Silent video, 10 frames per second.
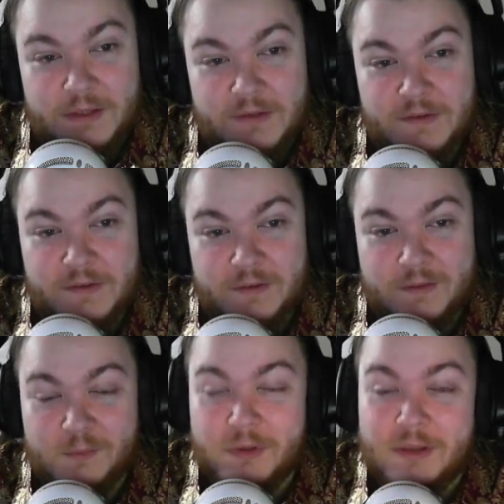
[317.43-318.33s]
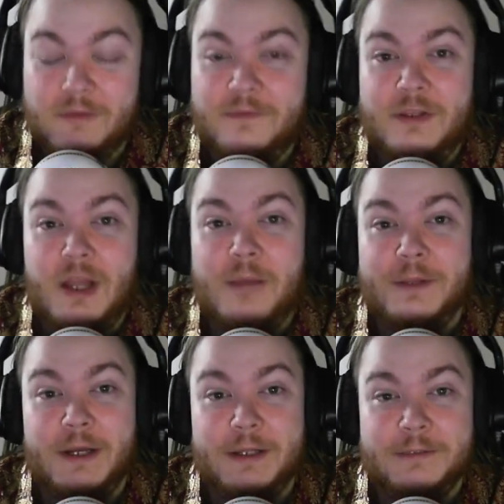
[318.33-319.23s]
this
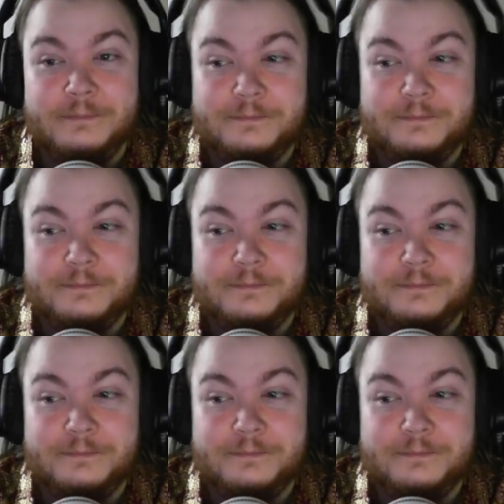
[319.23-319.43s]
phenomenon.